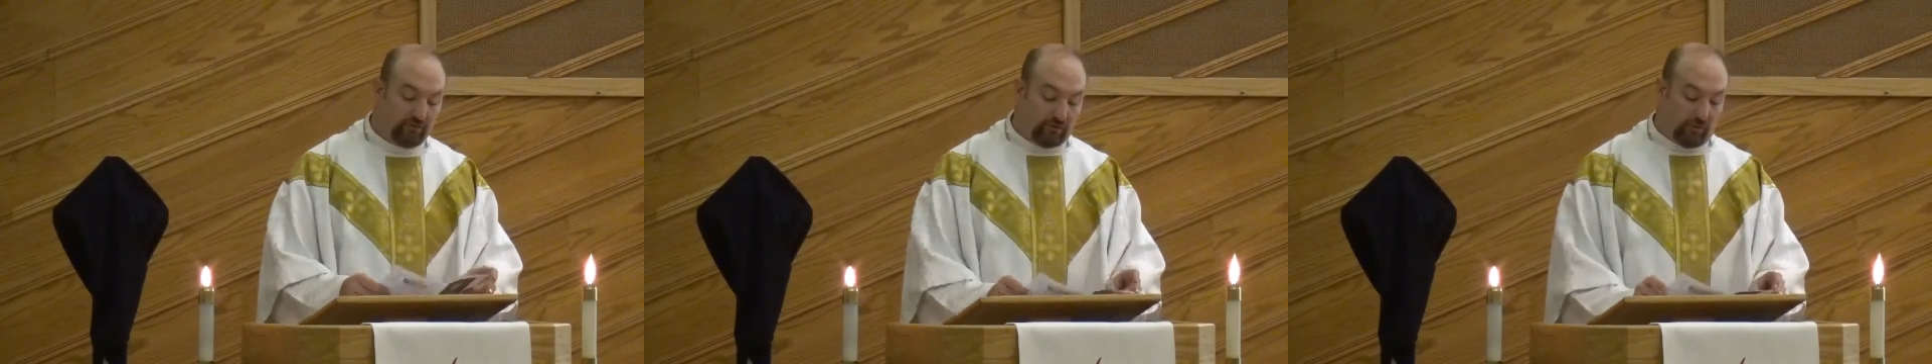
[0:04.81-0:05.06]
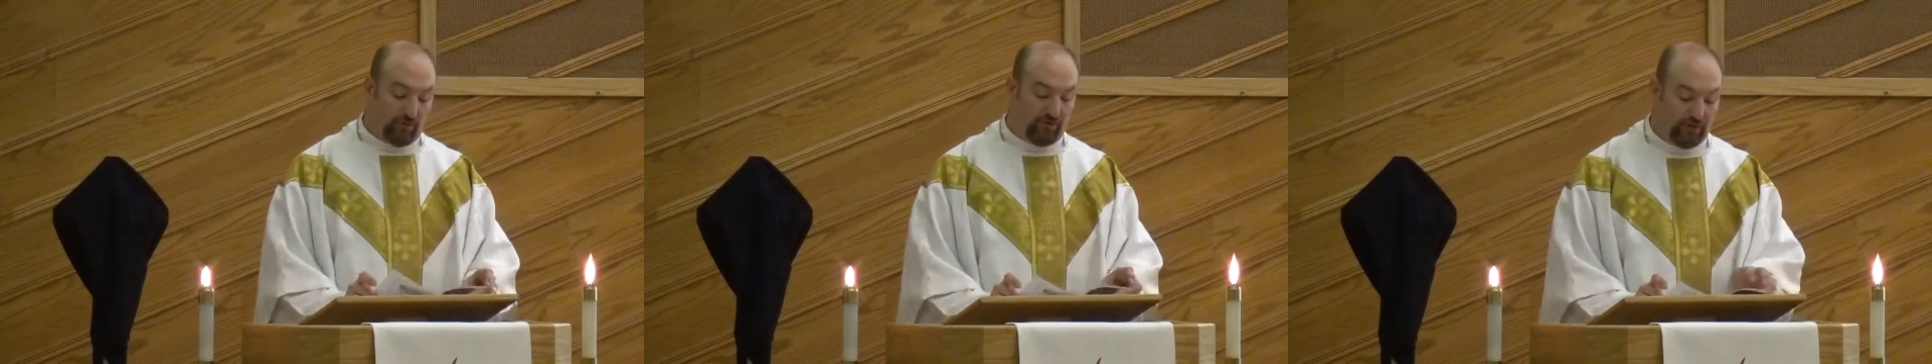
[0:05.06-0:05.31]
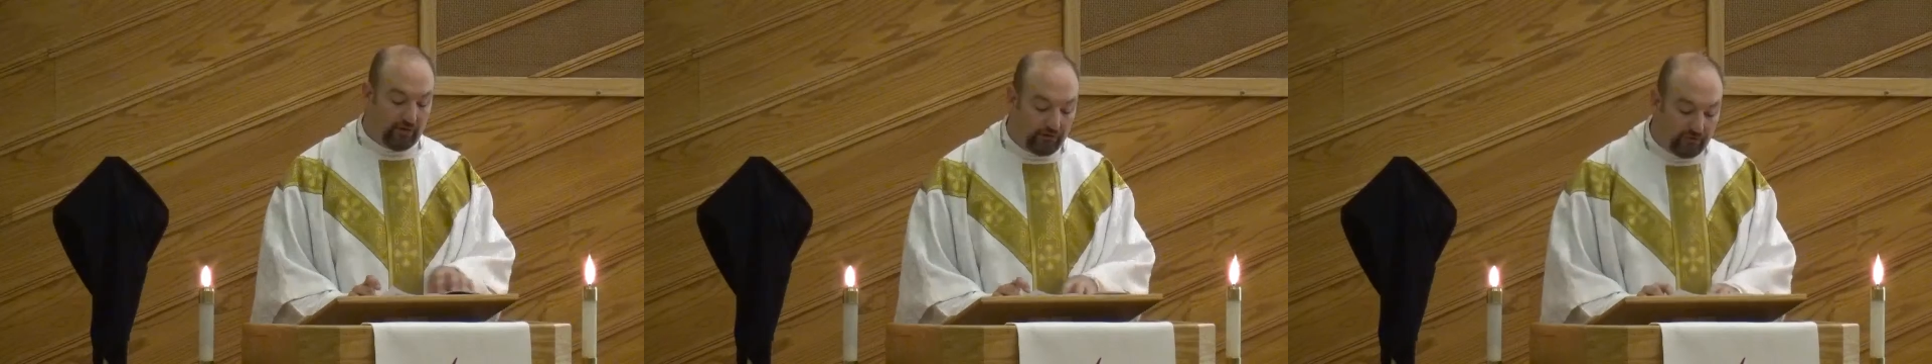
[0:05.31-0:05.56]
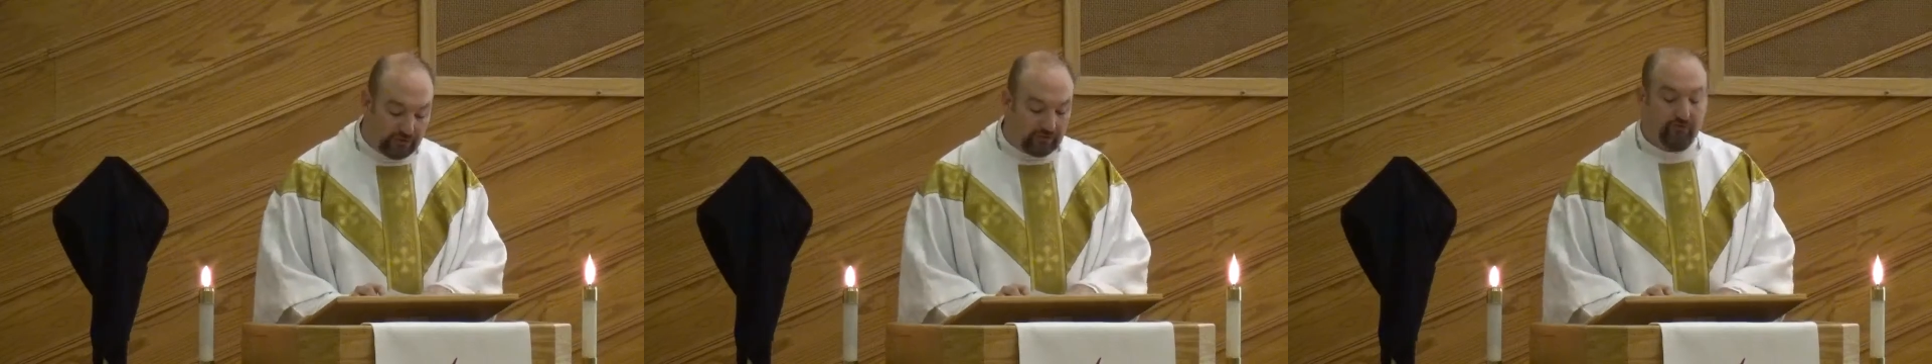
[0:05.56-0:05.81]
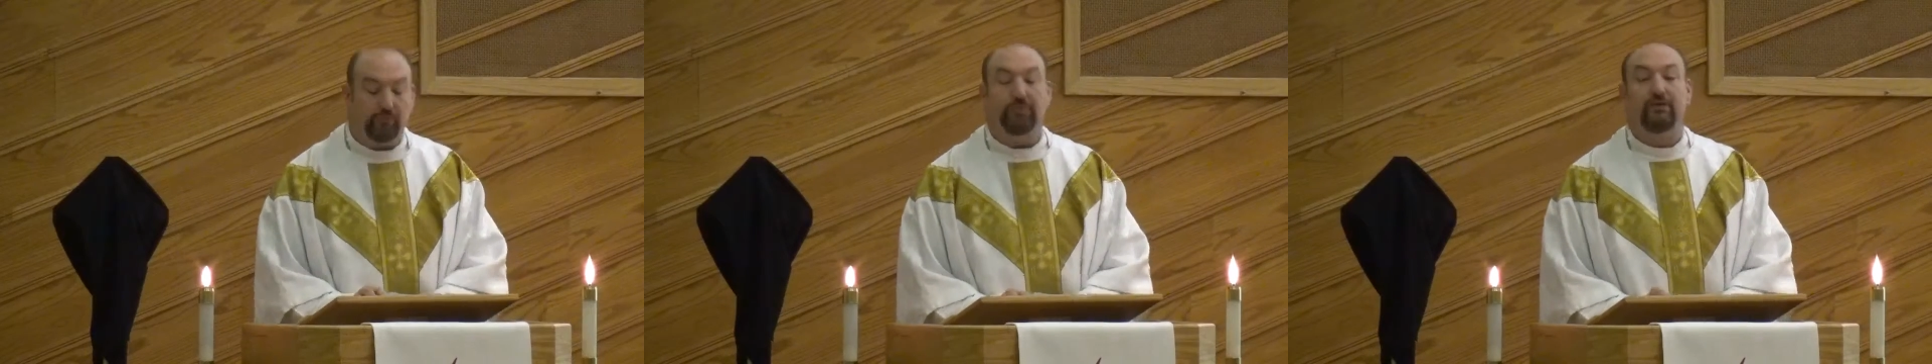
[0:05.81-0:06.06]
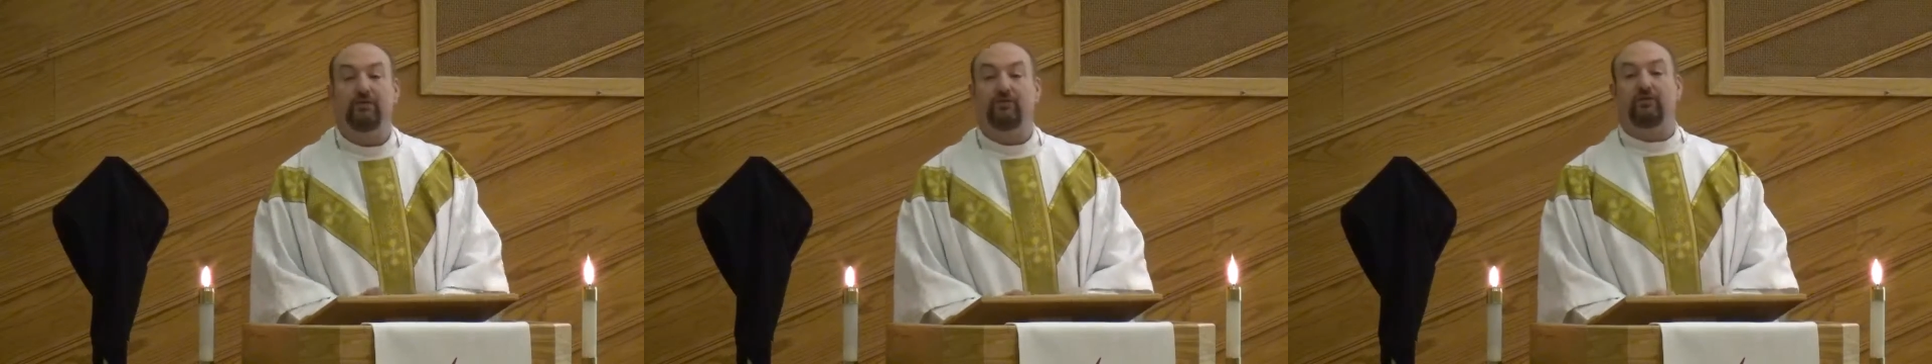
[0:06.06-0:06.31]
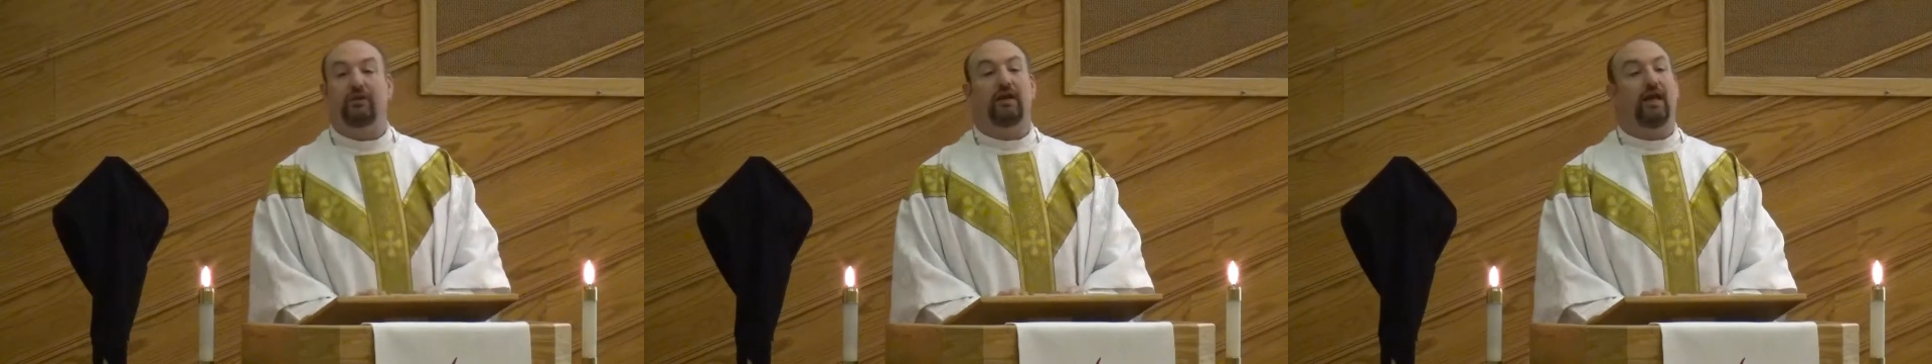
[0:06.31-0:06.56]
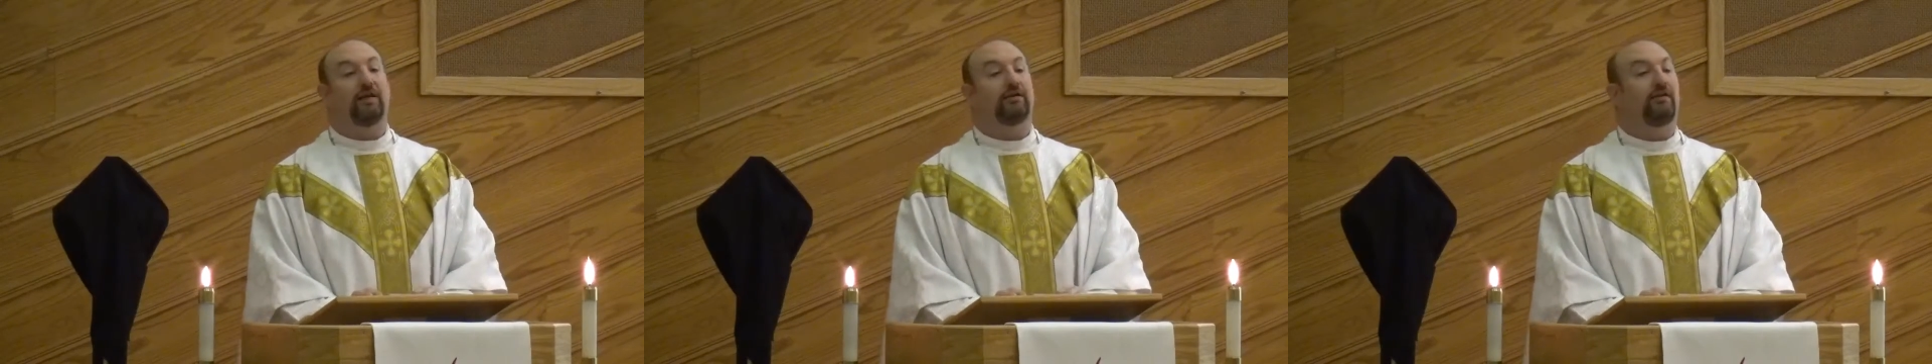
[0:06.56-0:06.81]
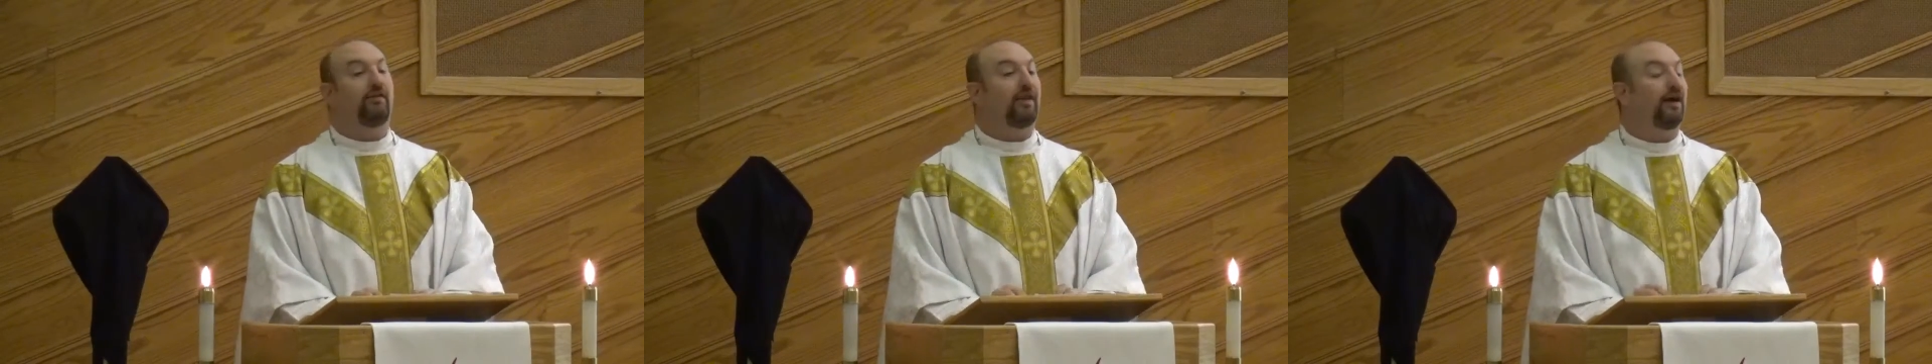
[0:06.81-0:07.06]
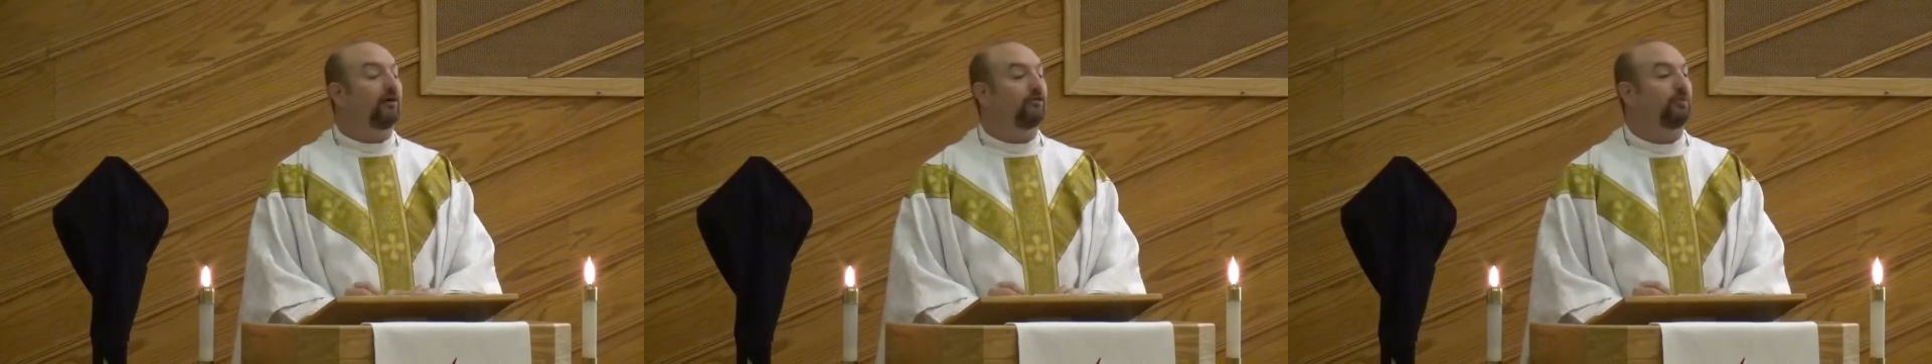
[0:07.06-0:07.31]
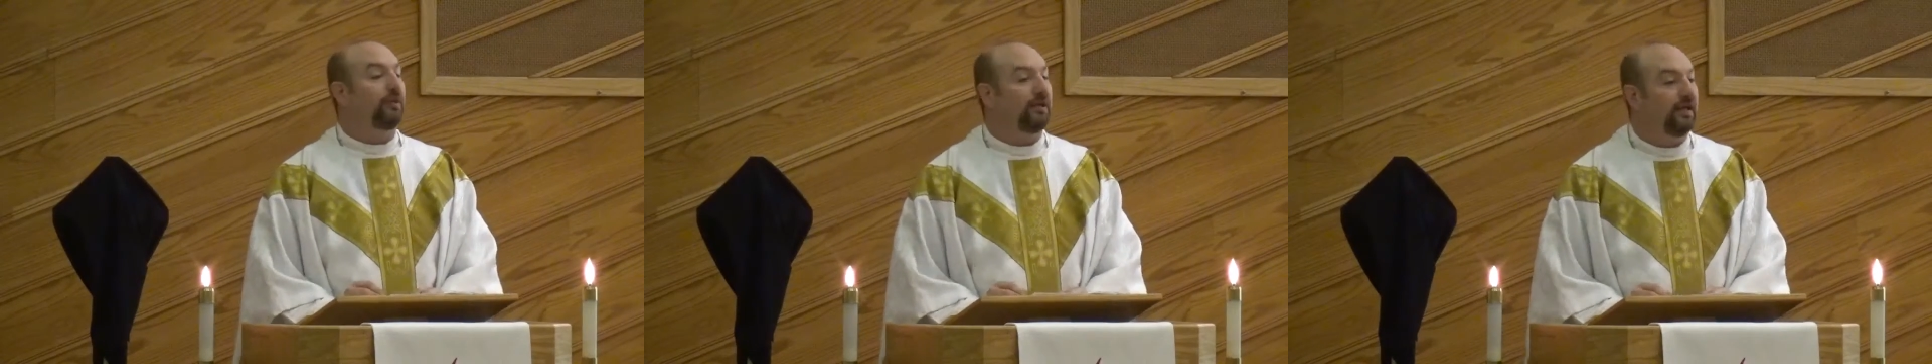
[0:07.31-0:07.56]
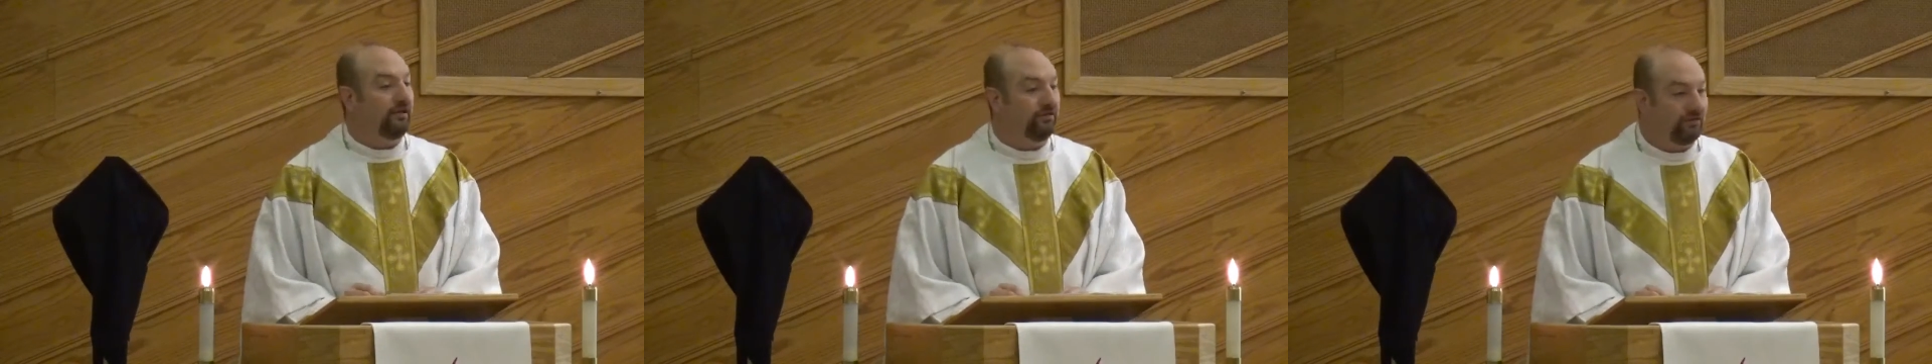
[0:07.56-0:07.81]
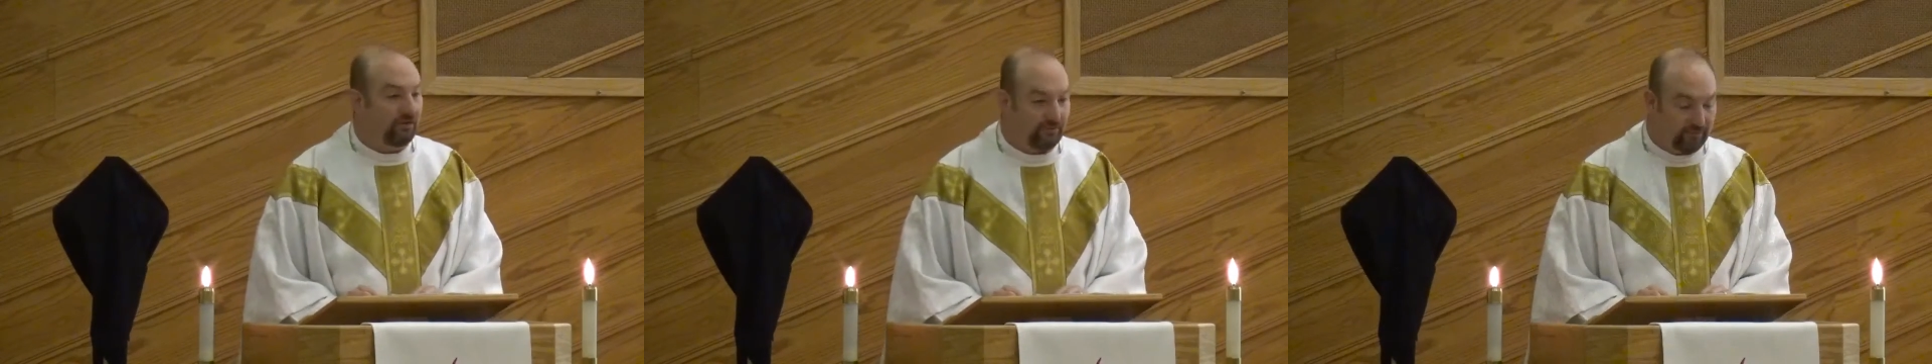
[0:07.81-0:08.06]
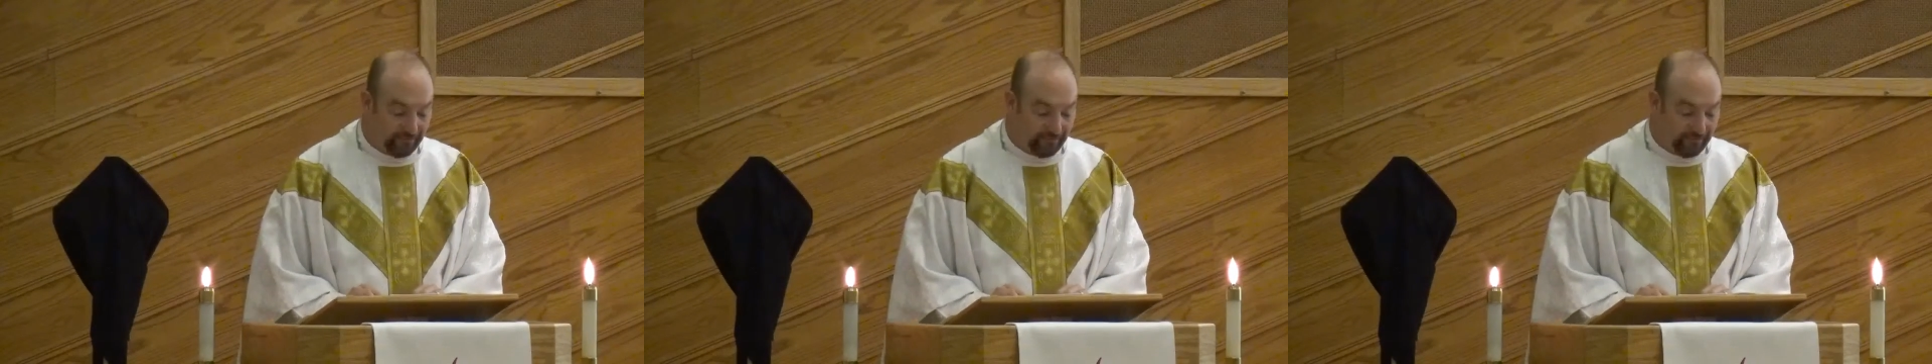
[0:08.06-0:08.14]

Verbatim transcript: for the sixth petition and the explanation.